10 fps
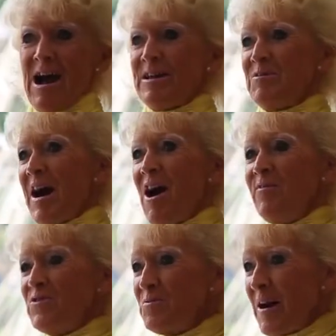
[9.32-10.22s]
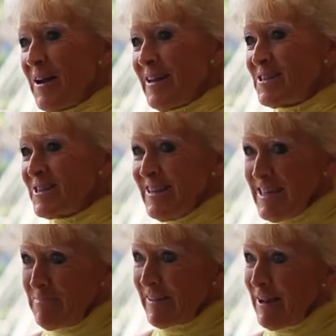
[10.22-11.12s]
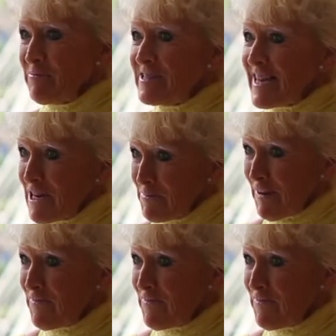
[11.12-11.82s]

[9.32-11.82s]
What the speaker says: then after a while, it suddenly became terribly